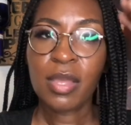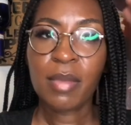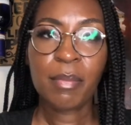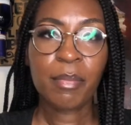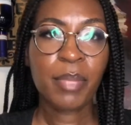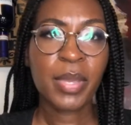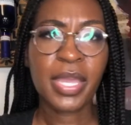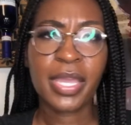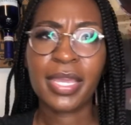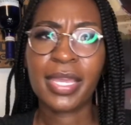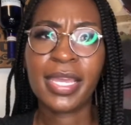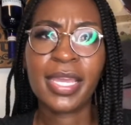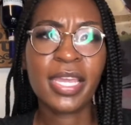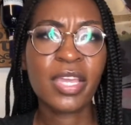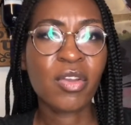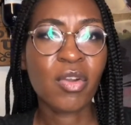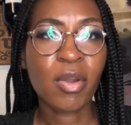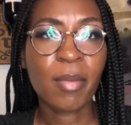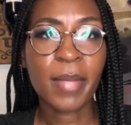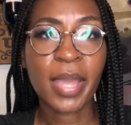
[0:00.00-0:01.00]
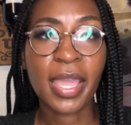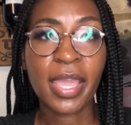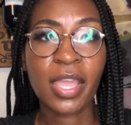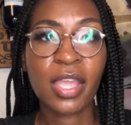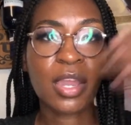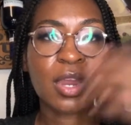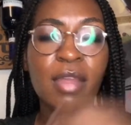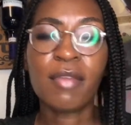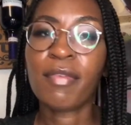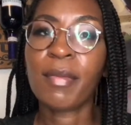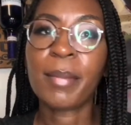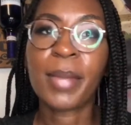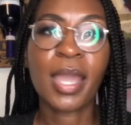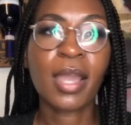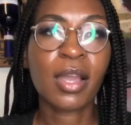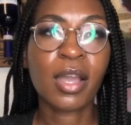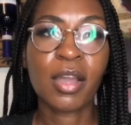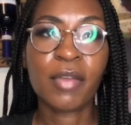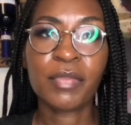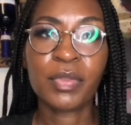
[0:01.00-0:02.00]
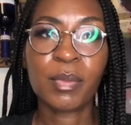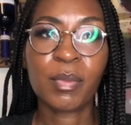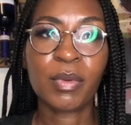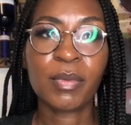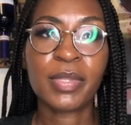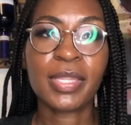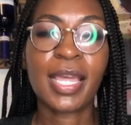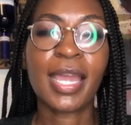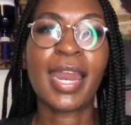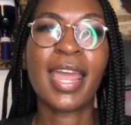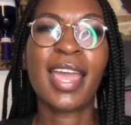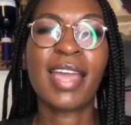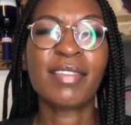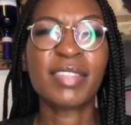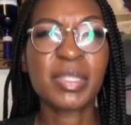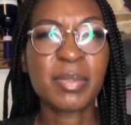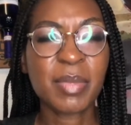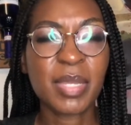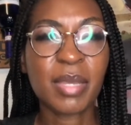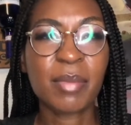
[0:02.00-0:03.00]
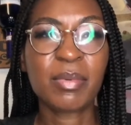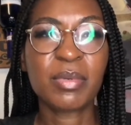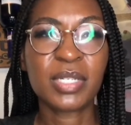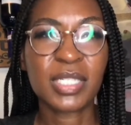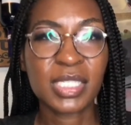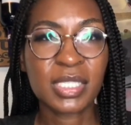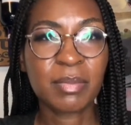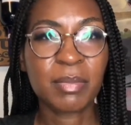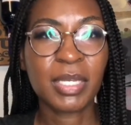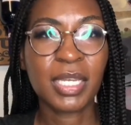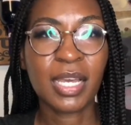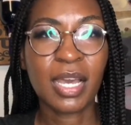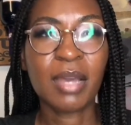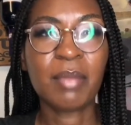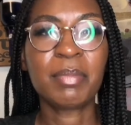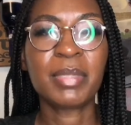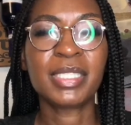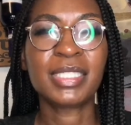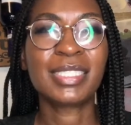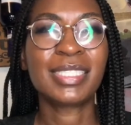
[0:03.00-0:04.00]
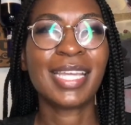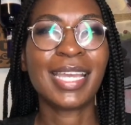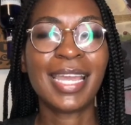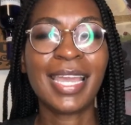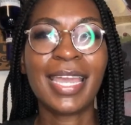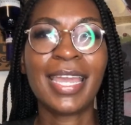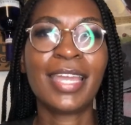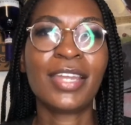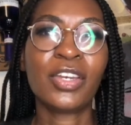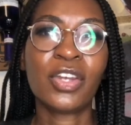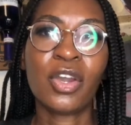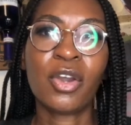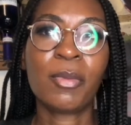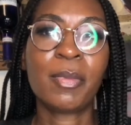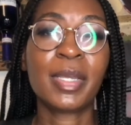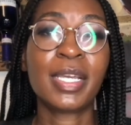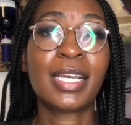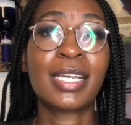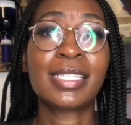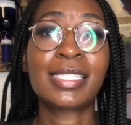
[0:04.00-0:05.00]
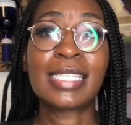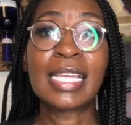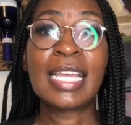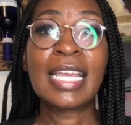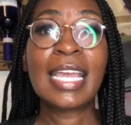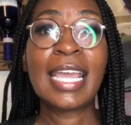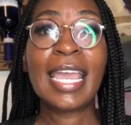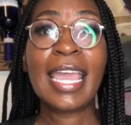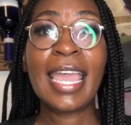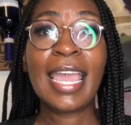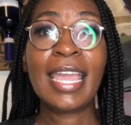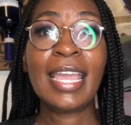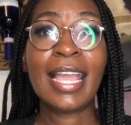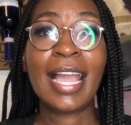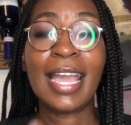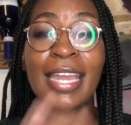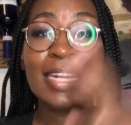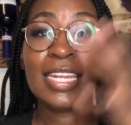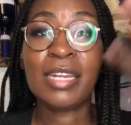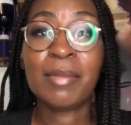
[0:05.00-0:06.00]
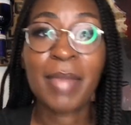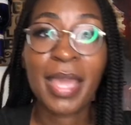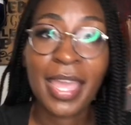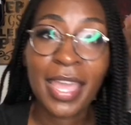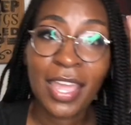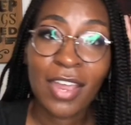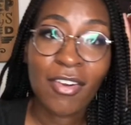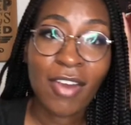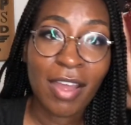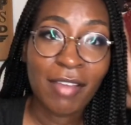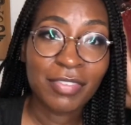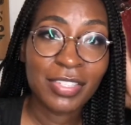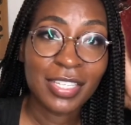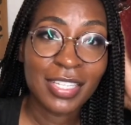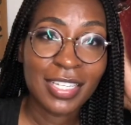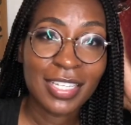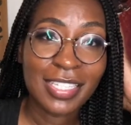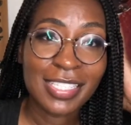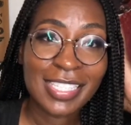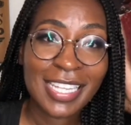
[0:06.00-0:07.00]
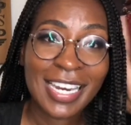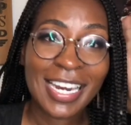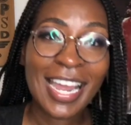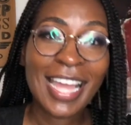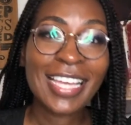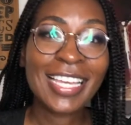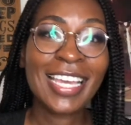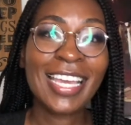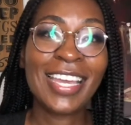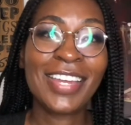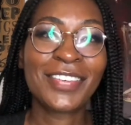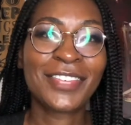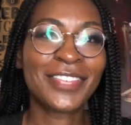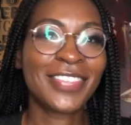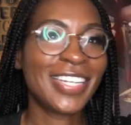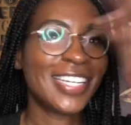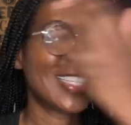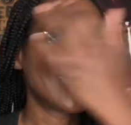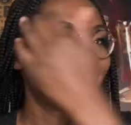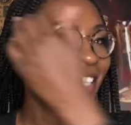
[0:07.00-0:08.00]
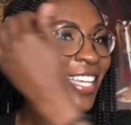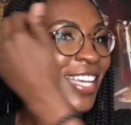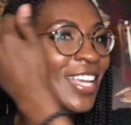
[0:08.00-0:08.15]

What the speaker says: put heat on my hair. If I'm not comfortable with that, I have to be able to speak up and say, hey, no, because hey, I need my hair after this, and I can't risk